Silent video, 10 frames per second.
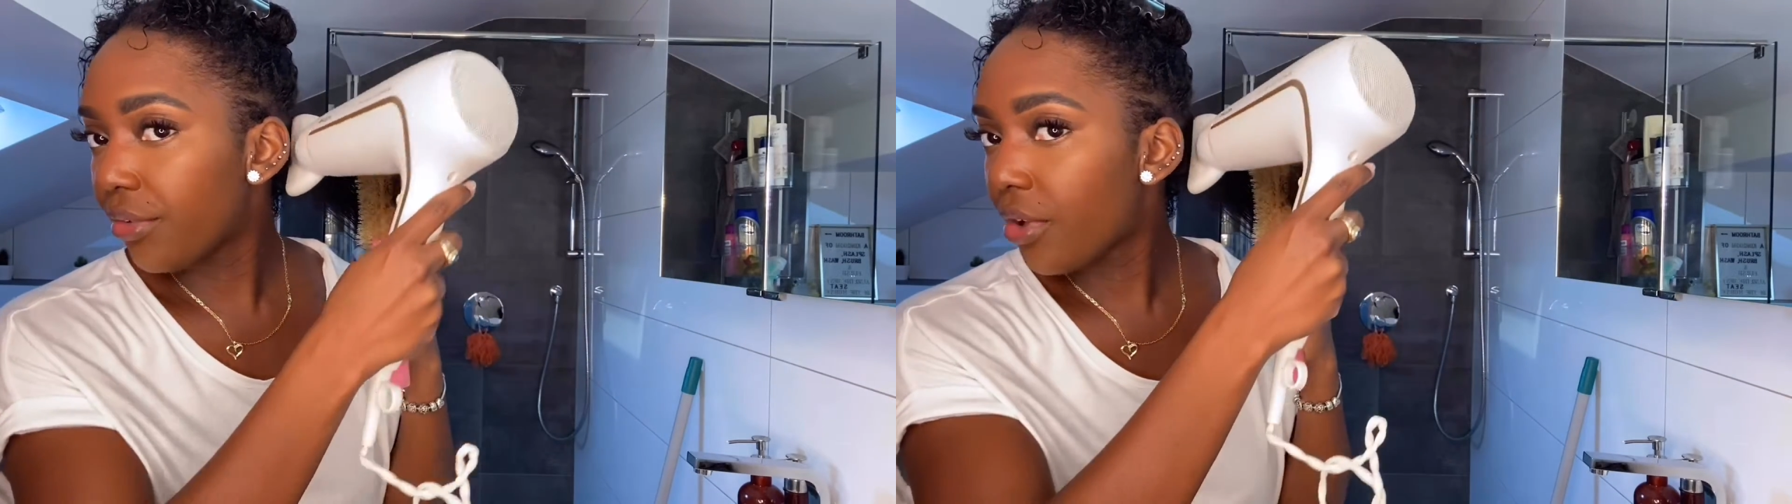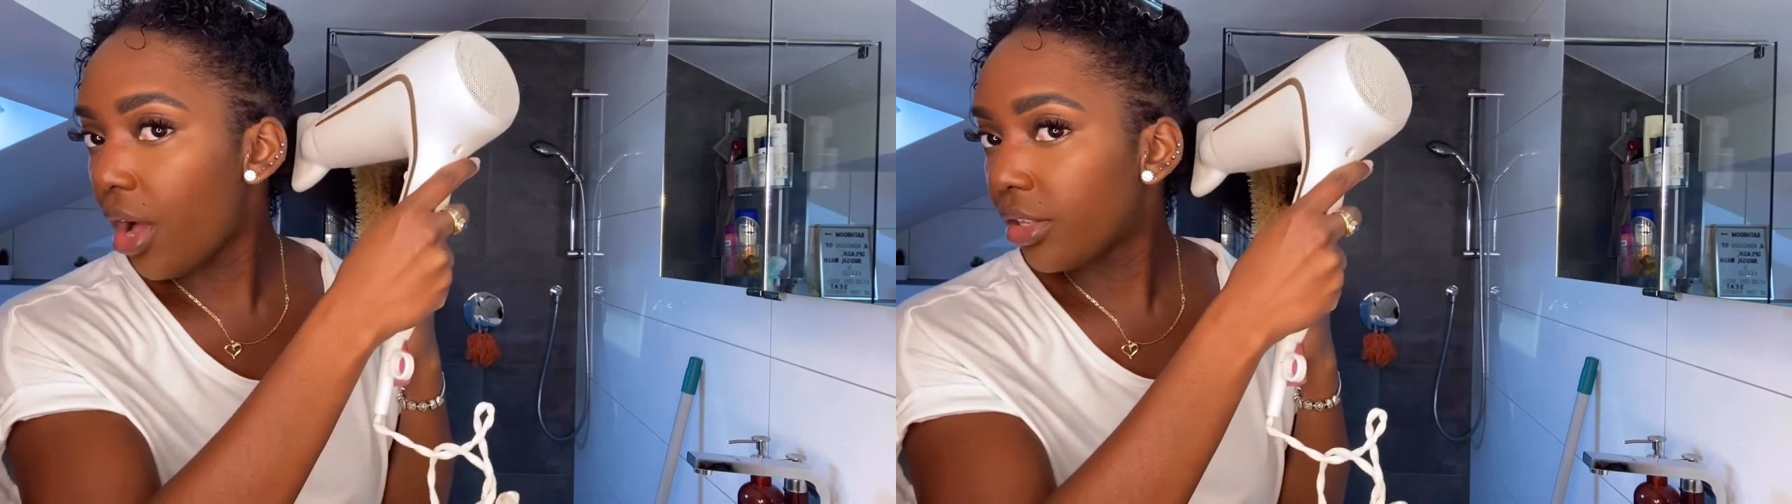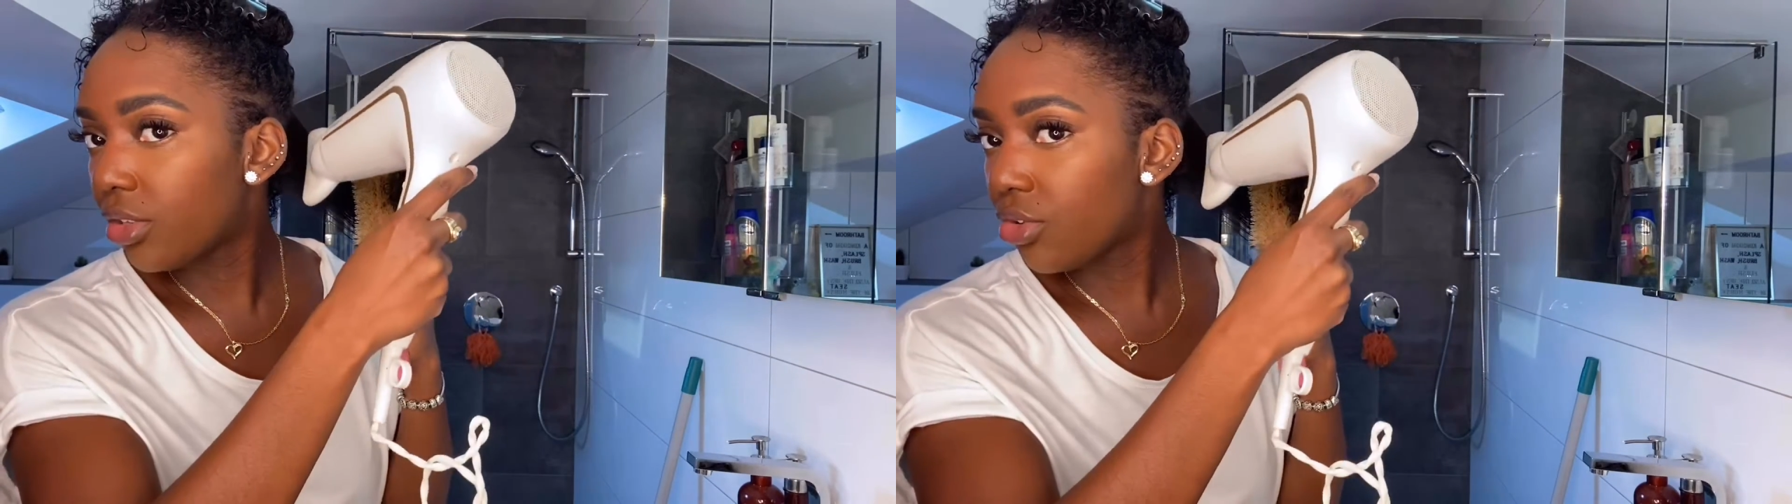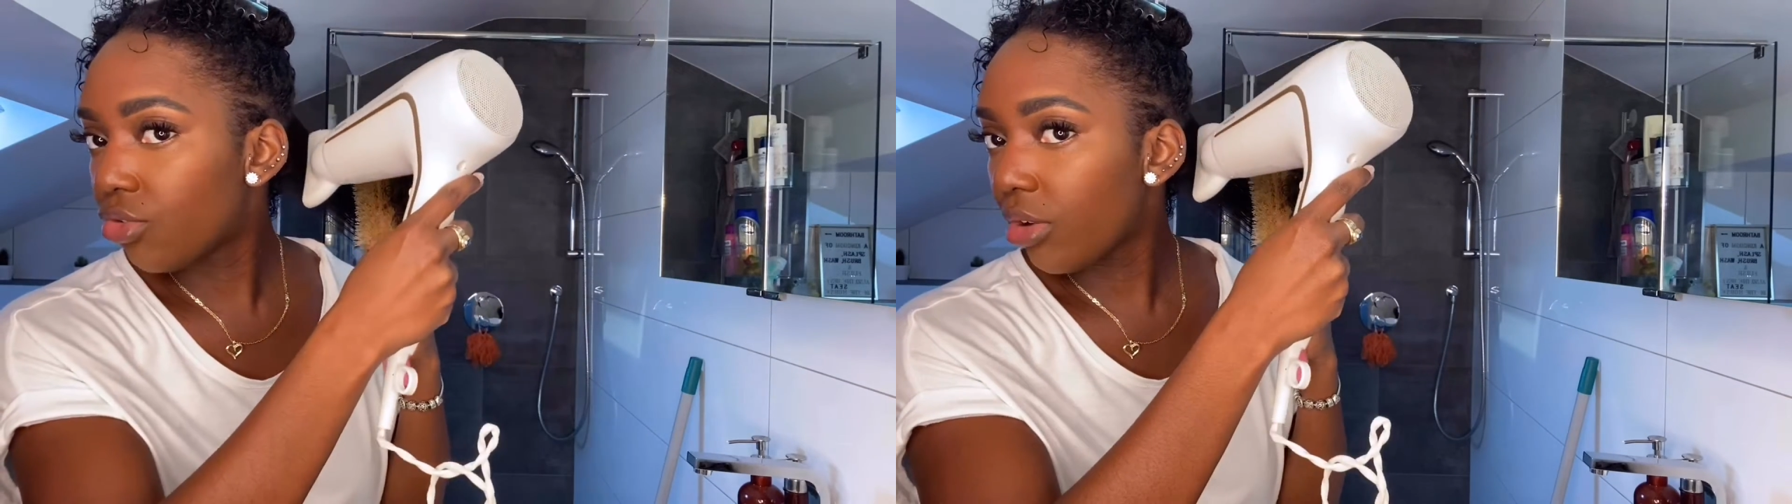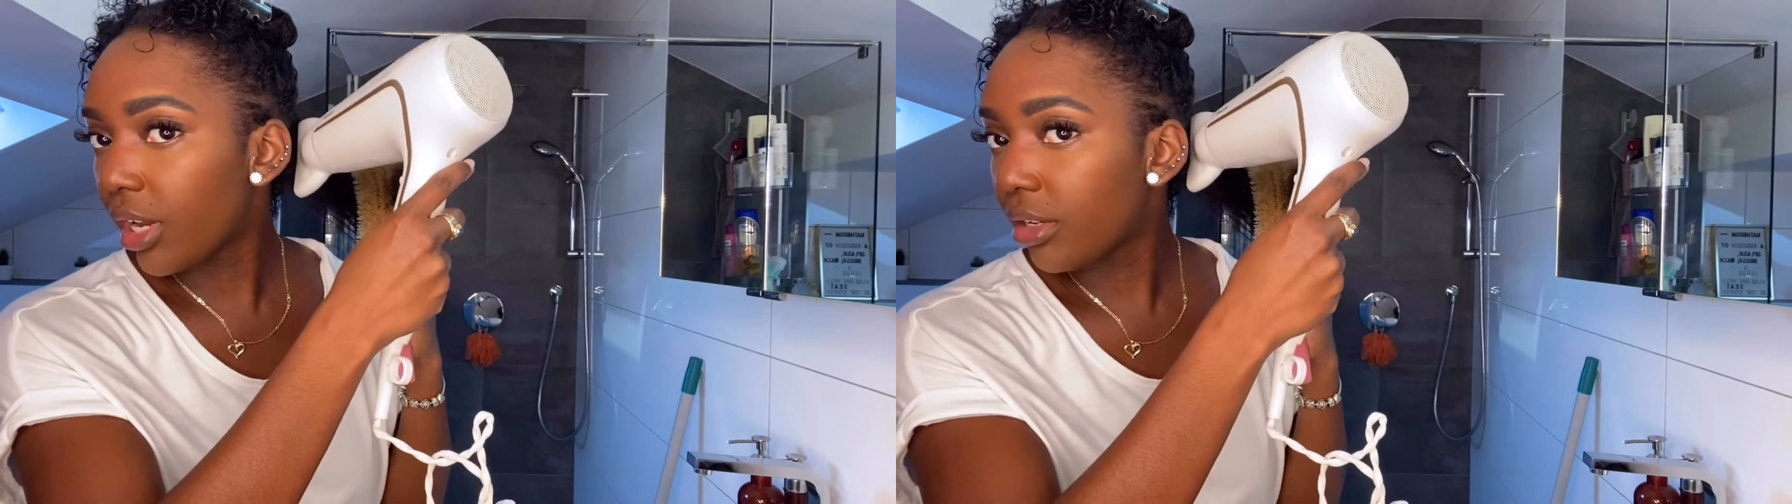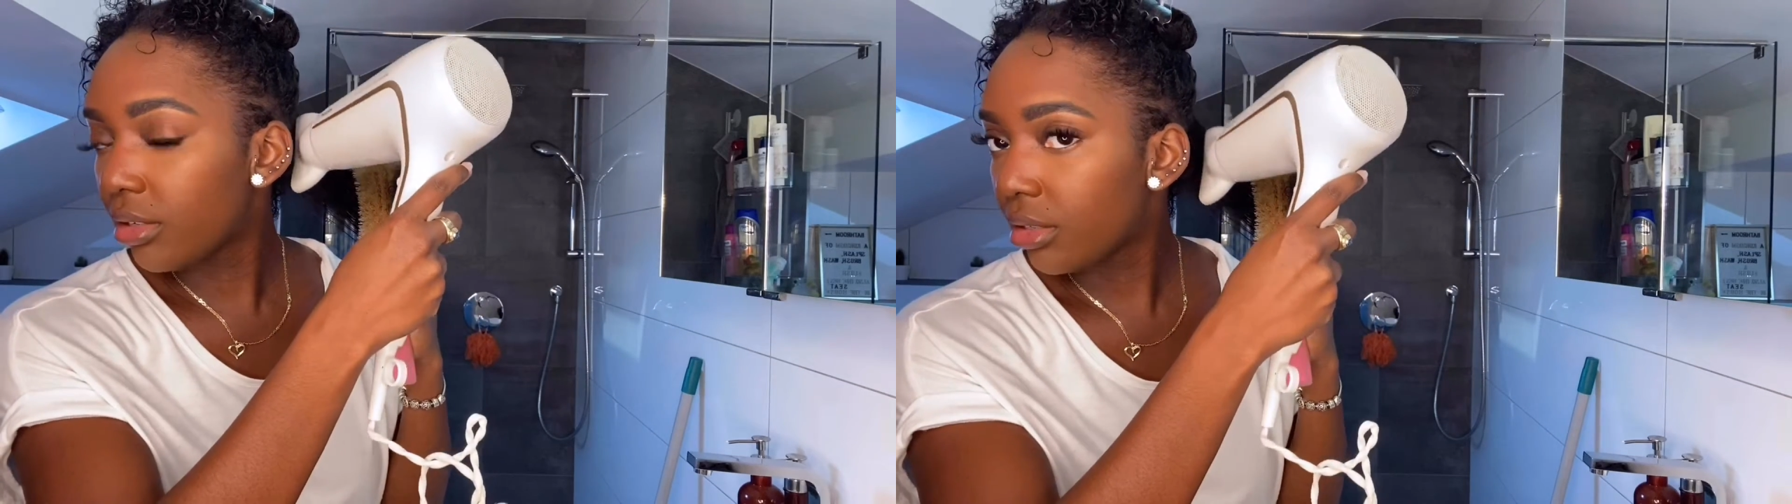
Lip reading: concentrate